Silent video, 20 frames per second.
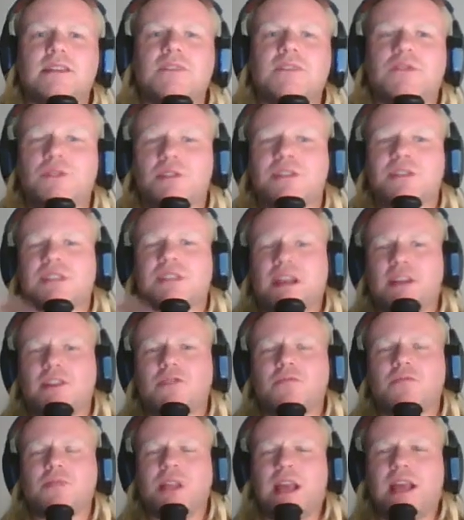if you decide
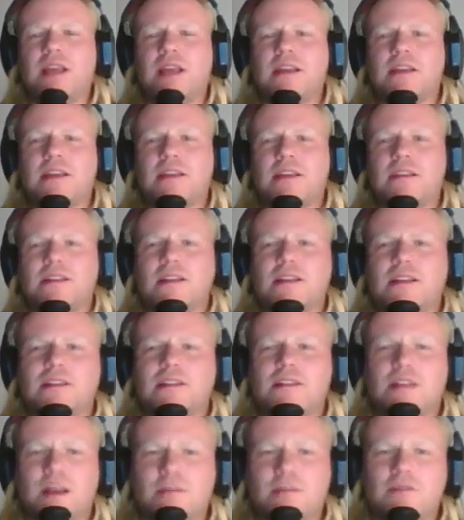to play in
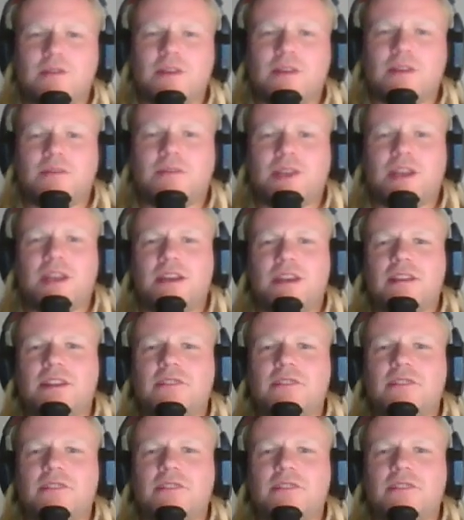the WNBA,